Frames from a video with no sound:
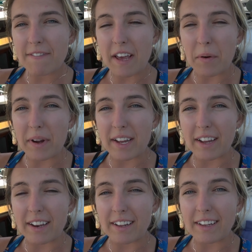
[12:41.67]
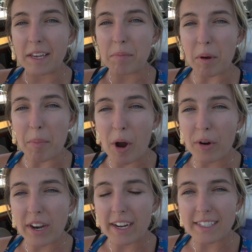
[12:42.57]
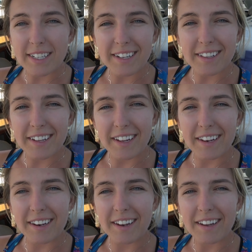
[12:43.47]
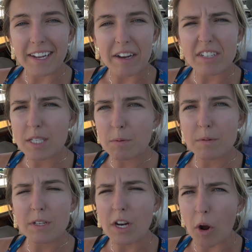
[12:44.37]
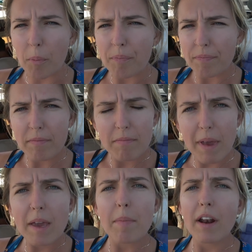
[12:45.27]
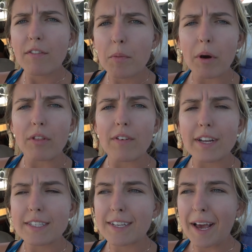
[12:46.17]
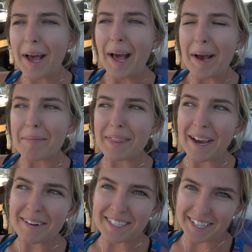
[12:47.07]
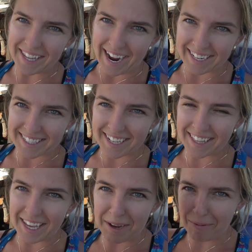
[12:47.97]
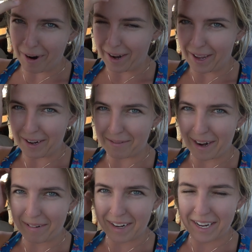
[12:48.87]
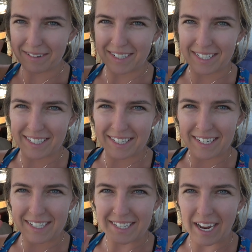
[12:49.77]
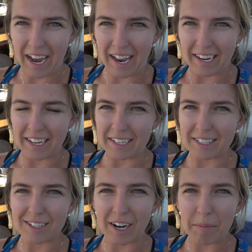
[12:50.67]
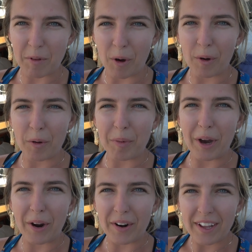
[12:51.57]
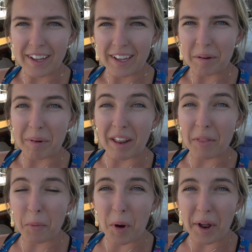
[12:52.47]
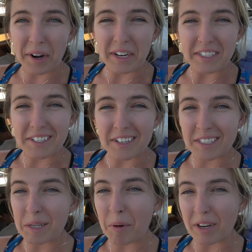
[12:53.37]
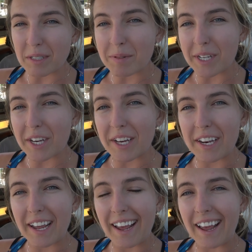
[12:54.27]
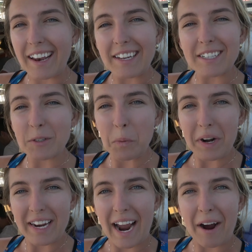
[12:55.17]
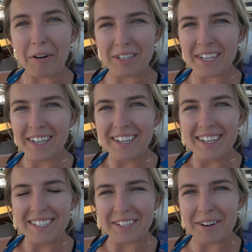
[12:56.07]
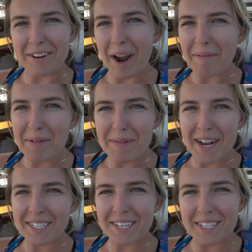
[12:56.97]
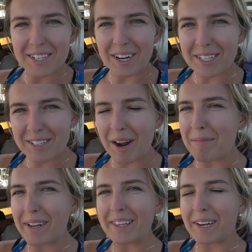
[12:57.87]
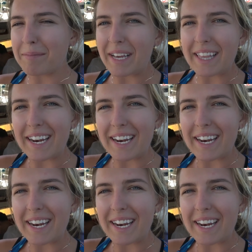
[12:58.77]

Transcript: It would keep the boat nice and clean. It would just, you know, make it better for both of us. But that was the last thing that he wanted right when he was done. He had scraped the whole boat, been in the water as long as he possibly could, and he just wanted out. So he grabbed the brush and he started scrubbing a little bit.